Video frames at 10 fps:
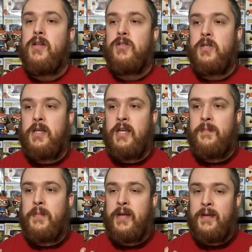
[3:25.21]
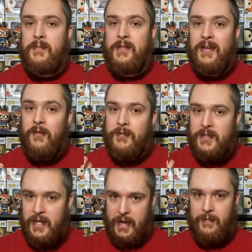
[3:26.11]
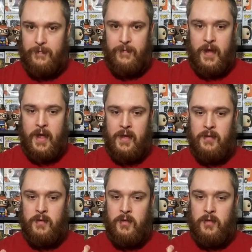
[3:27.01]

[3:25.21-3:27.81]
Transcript: to keep himself safe and,